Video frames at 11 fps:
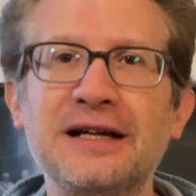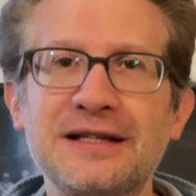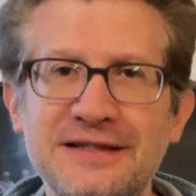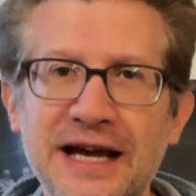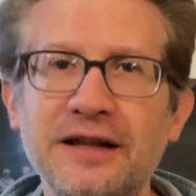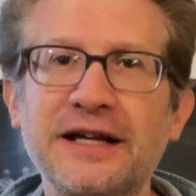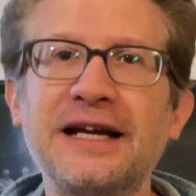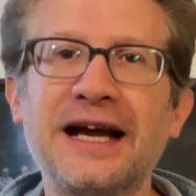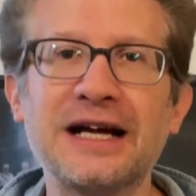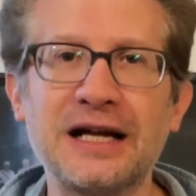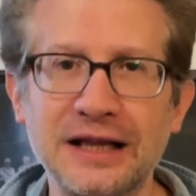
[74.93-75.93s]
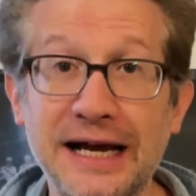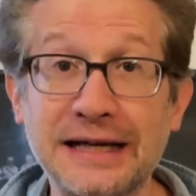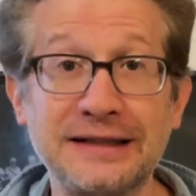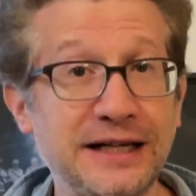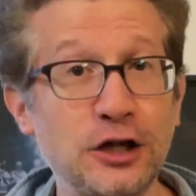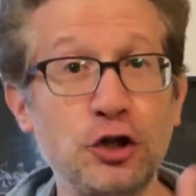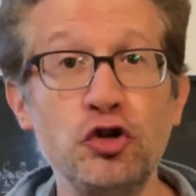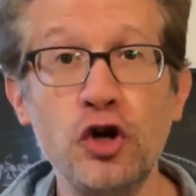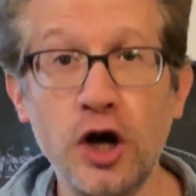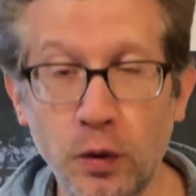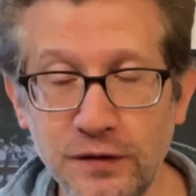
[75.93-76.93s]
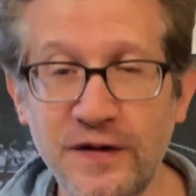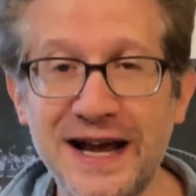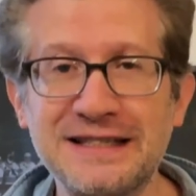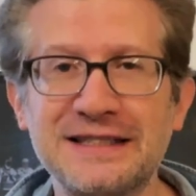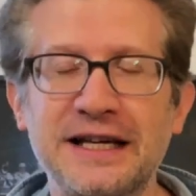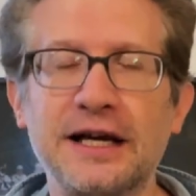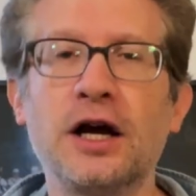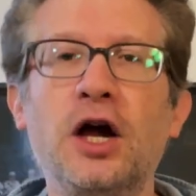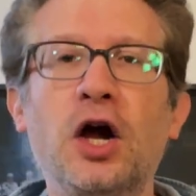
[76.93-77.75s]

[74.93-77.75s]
selling, and collecting, no investing,